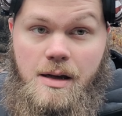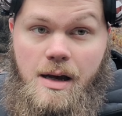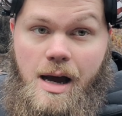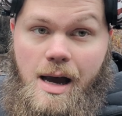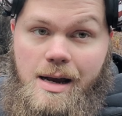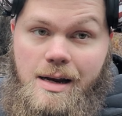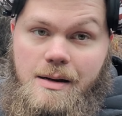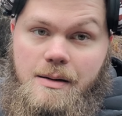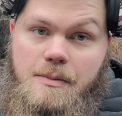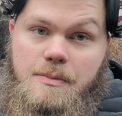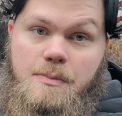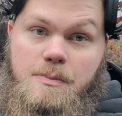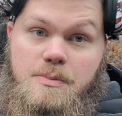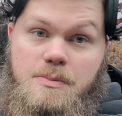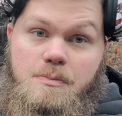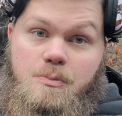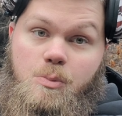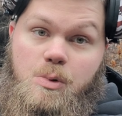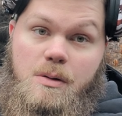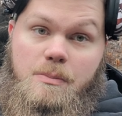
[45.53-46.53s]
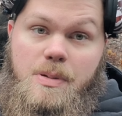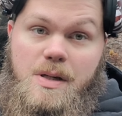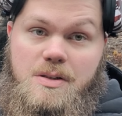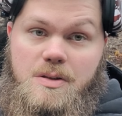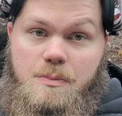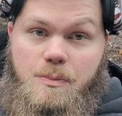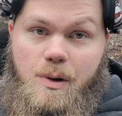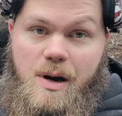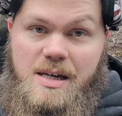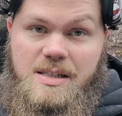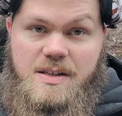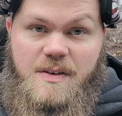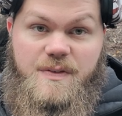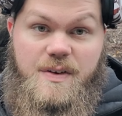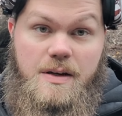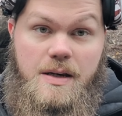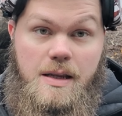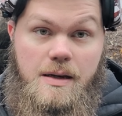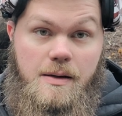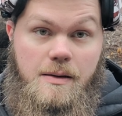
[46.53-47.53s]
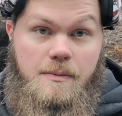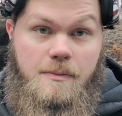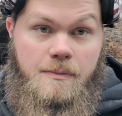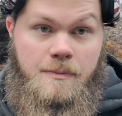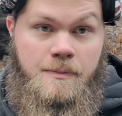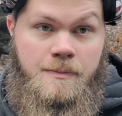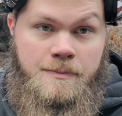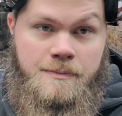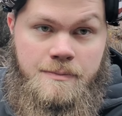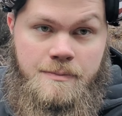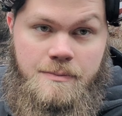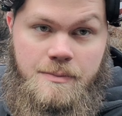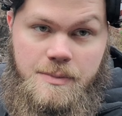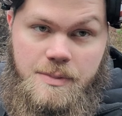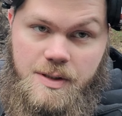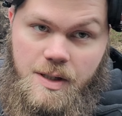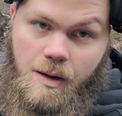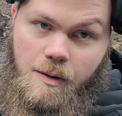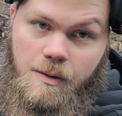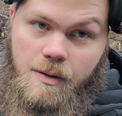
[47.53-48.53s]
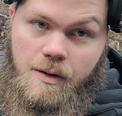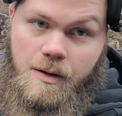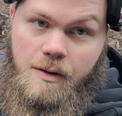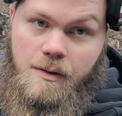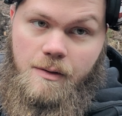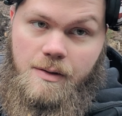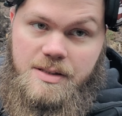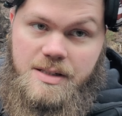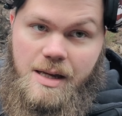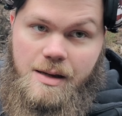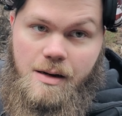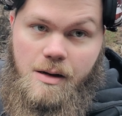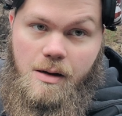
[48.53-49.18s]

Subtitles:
I wouldn't be surprised if it didn't. So let's get